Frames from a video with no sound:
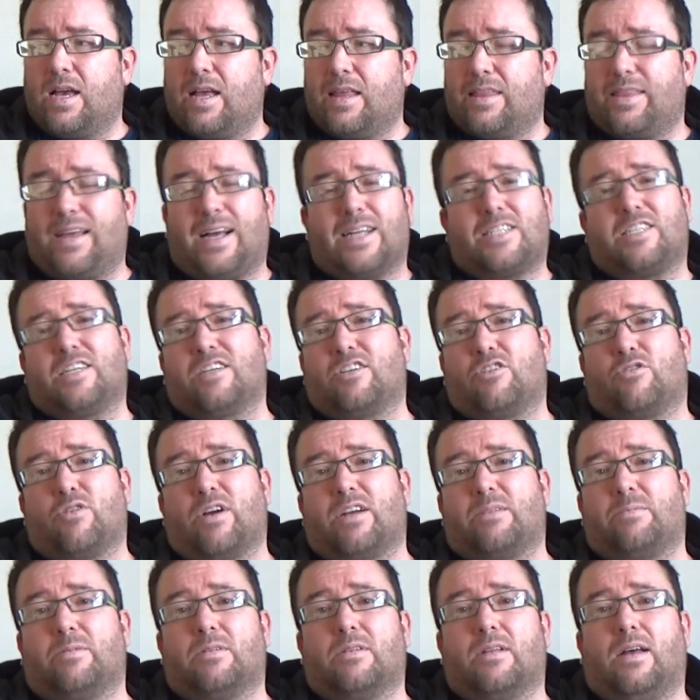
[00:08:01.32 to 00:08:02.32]
That's
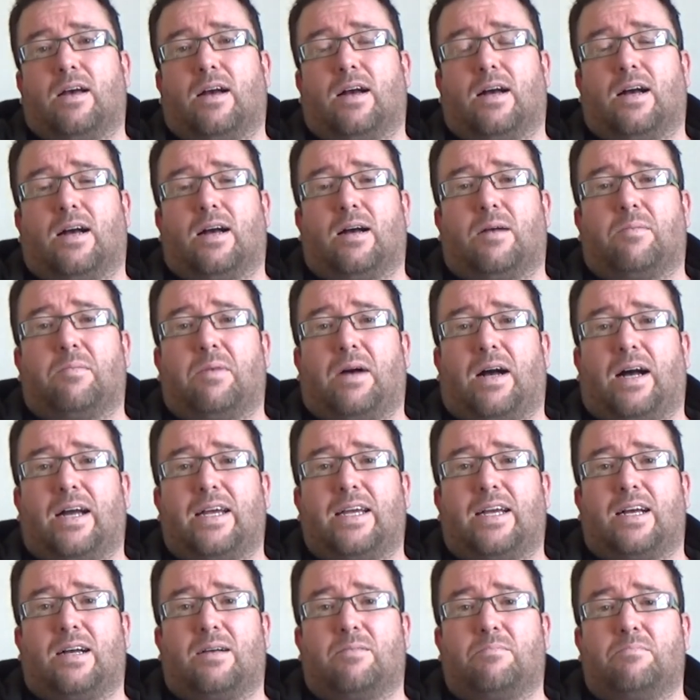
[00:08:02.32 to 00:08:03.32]
incredible. I
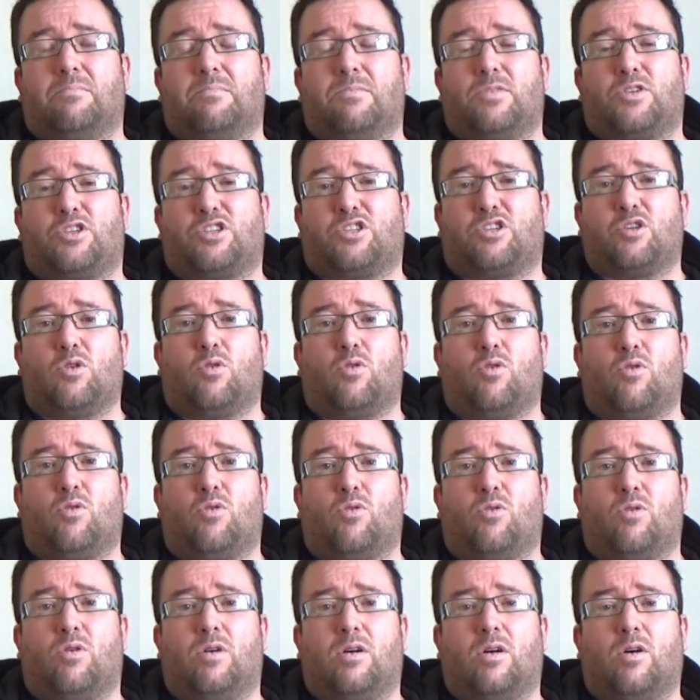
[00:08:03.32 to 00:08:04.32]
am
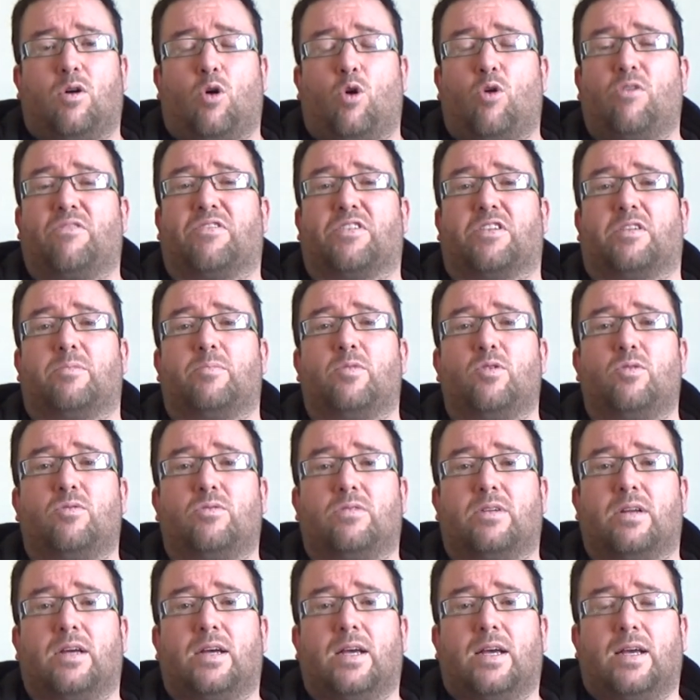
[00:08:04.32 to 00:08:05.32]
so over the
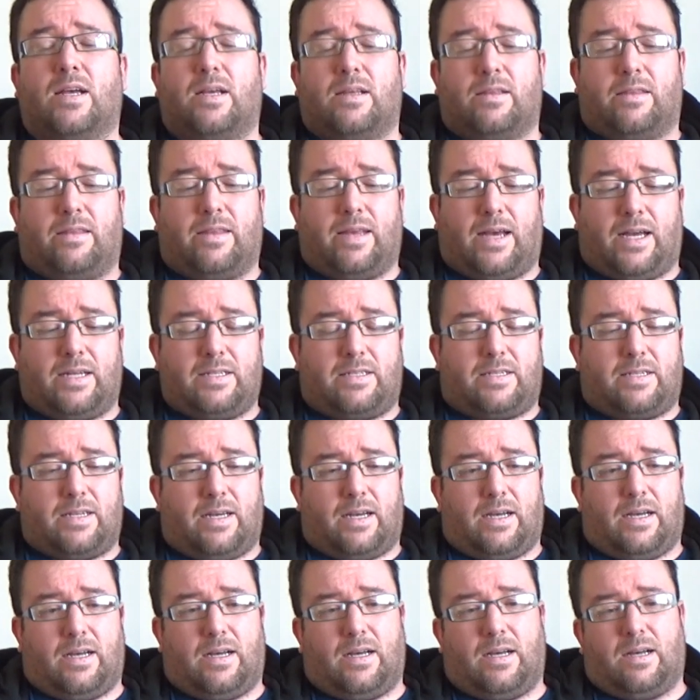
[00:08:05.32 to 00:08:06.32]
moon that
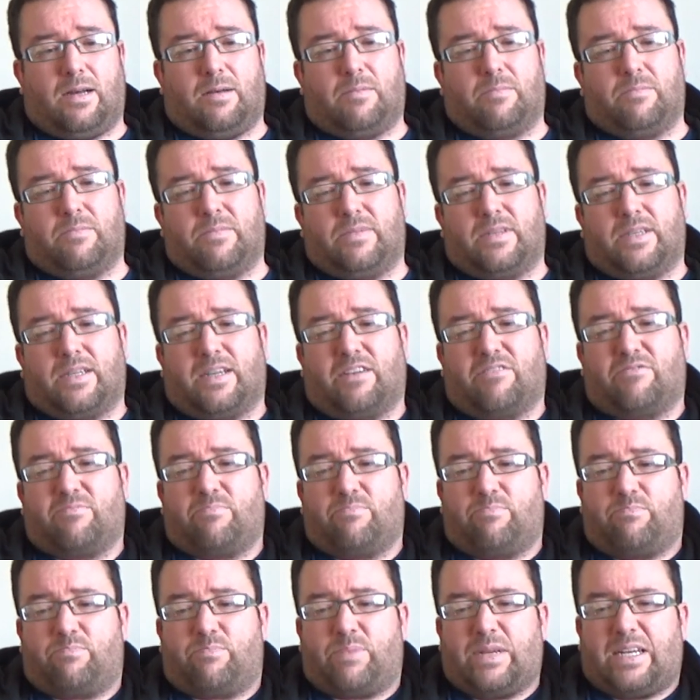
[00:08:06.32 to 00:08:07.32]
that
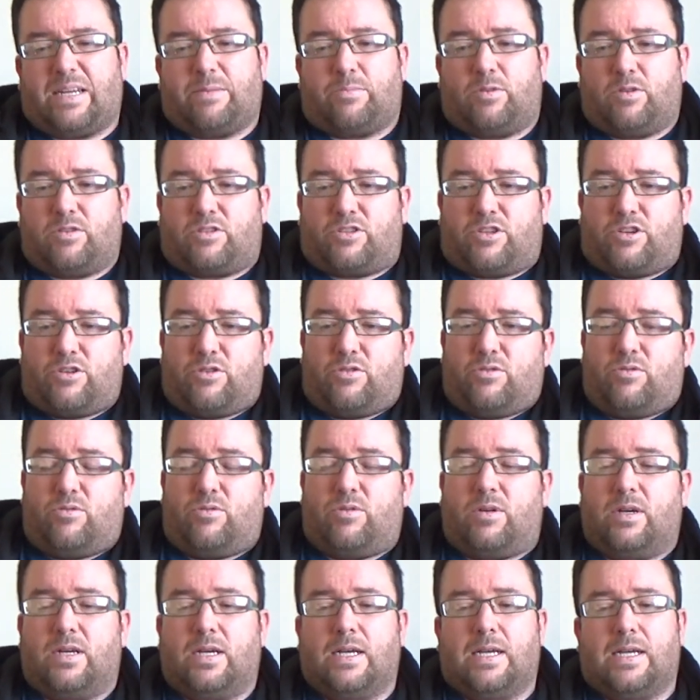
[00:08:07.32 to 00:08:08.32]
I've been able
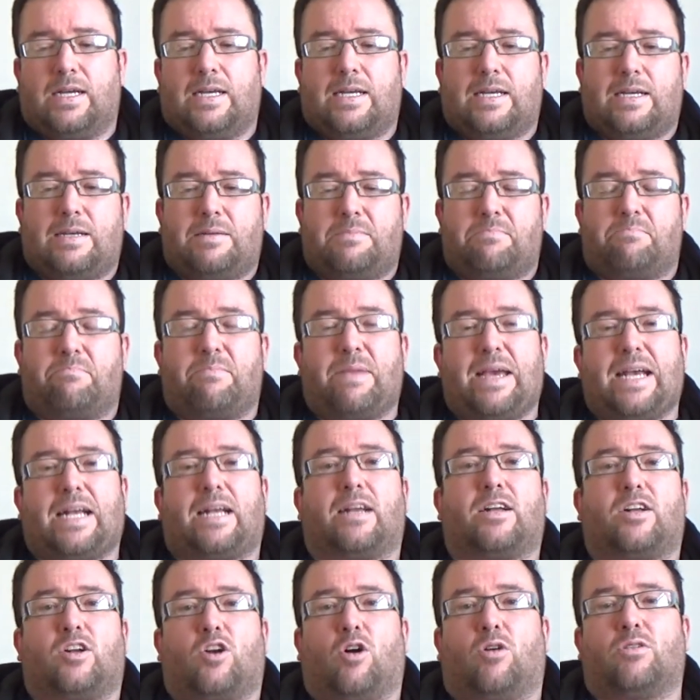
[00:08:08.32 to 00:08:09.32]
to
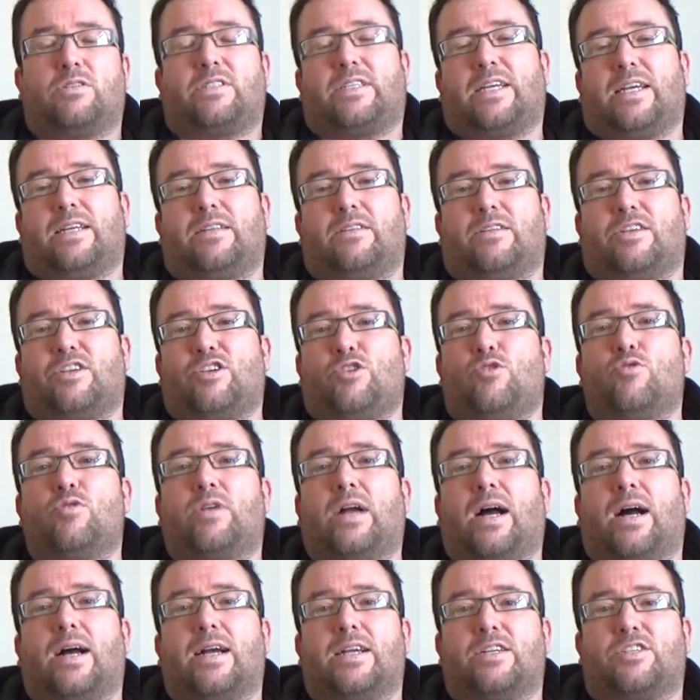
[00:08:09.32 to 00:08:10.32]
make content that you
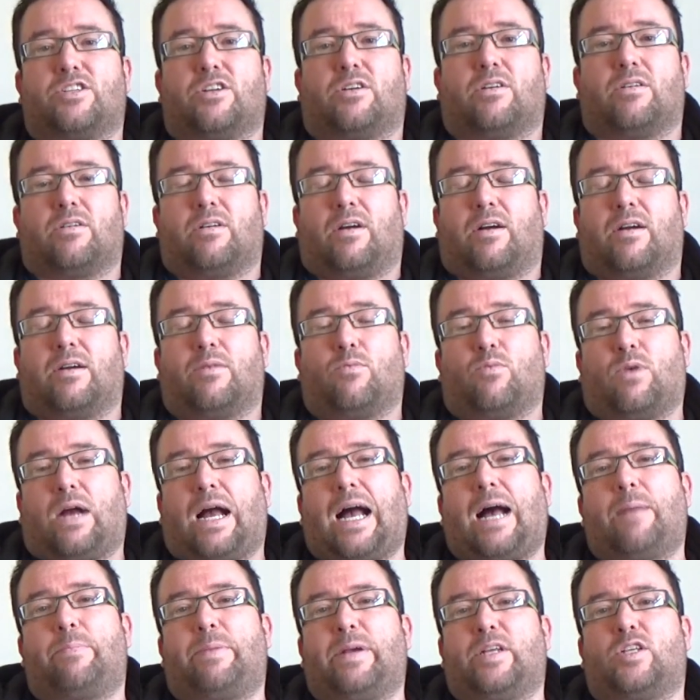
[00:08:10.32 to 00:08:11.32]
guys are
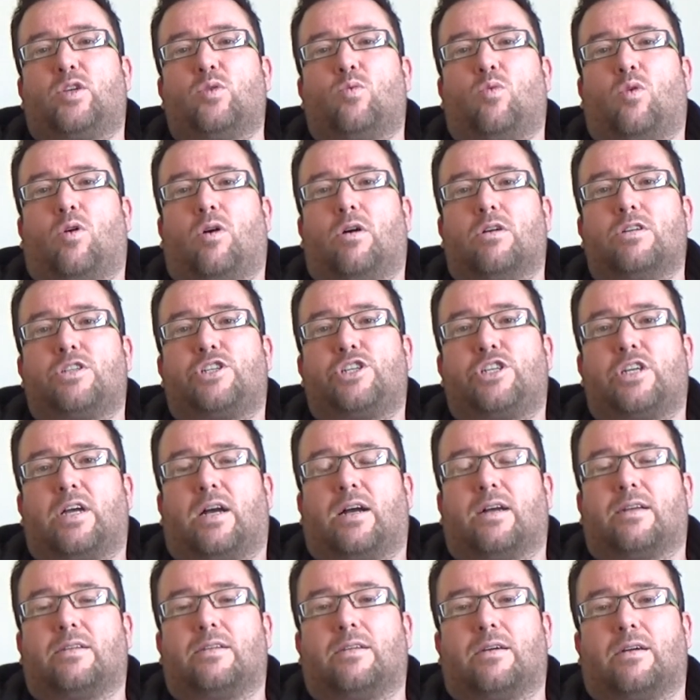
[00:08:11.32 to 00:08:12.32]
happy to watch
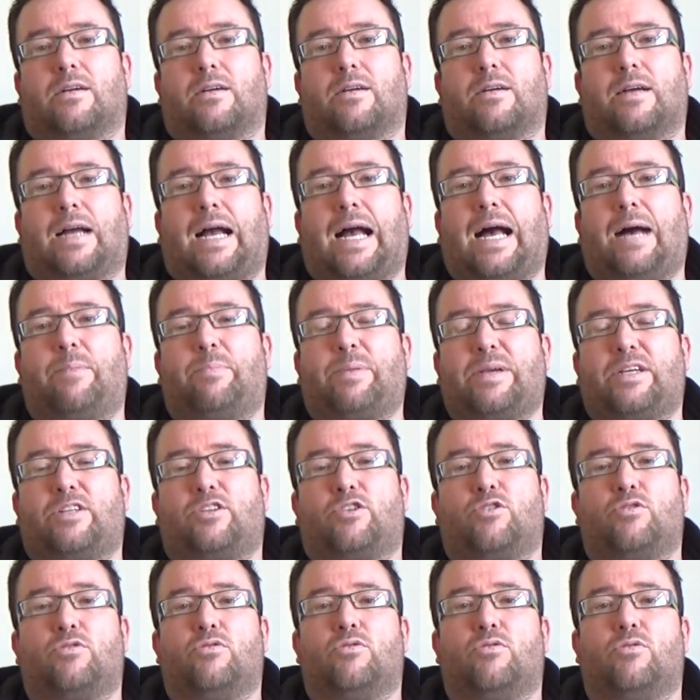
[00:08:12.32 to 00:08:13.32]
and are happy
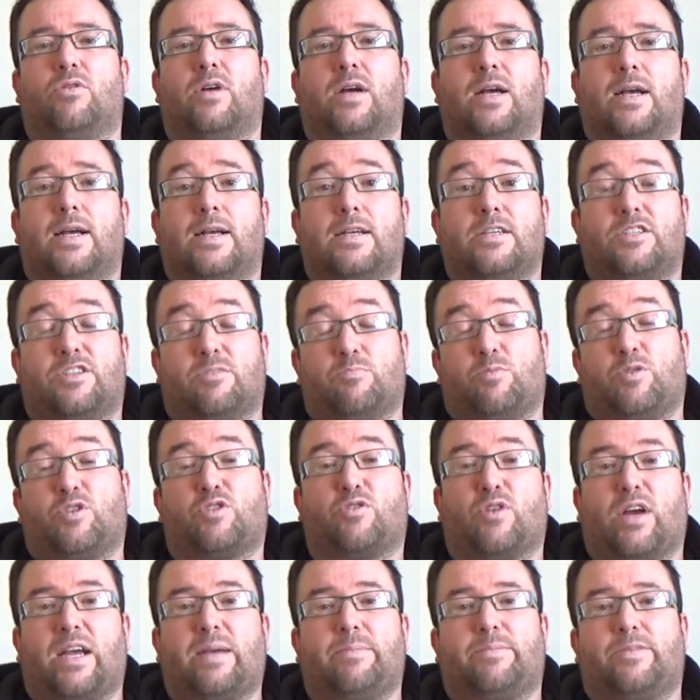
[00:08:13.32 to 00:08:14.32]
to
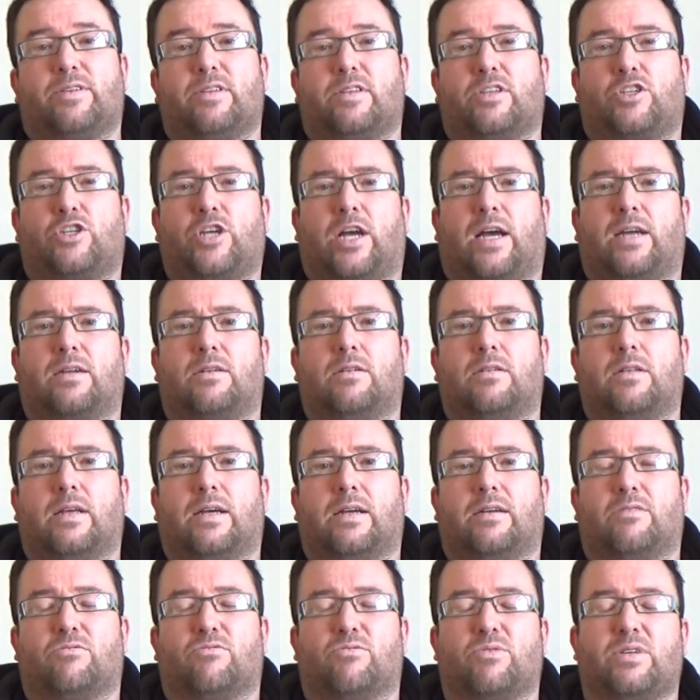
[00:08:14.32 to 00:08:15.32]
subscribe to the channel.
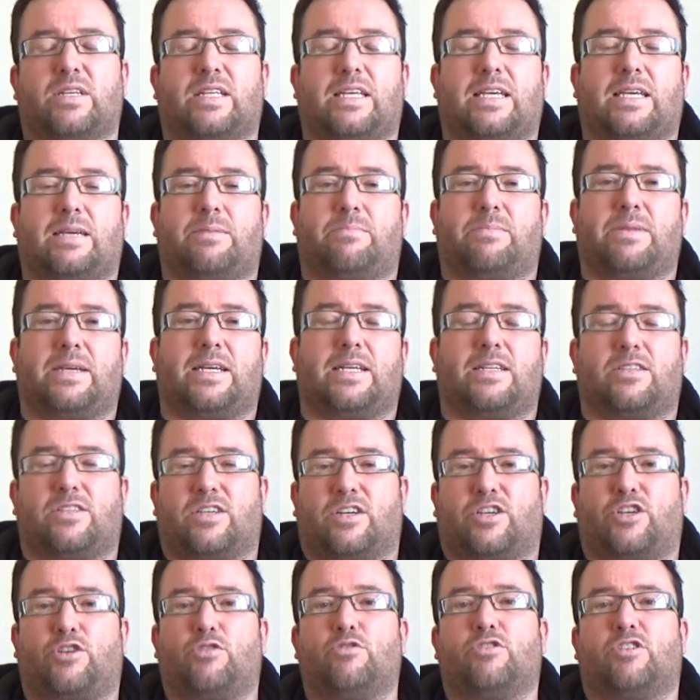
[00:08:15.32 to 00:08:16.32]
It really means
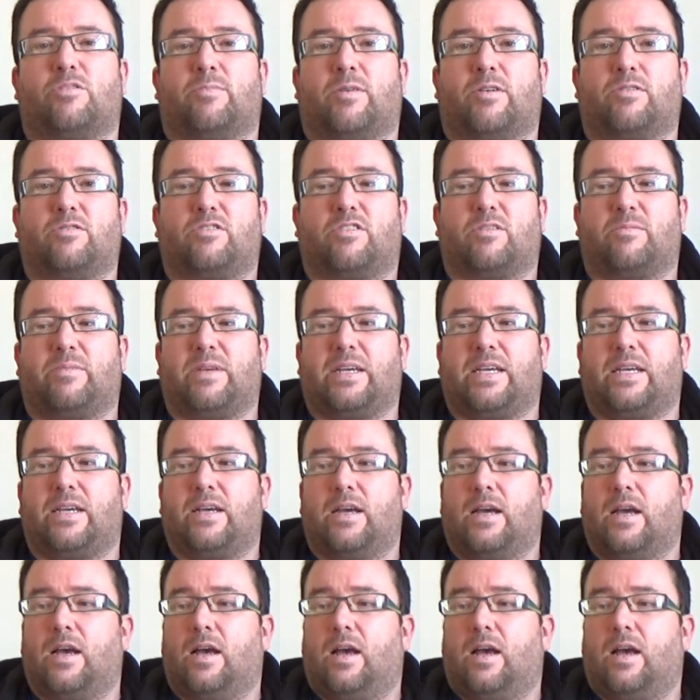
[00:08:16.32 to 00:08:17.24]
a huge amount to me.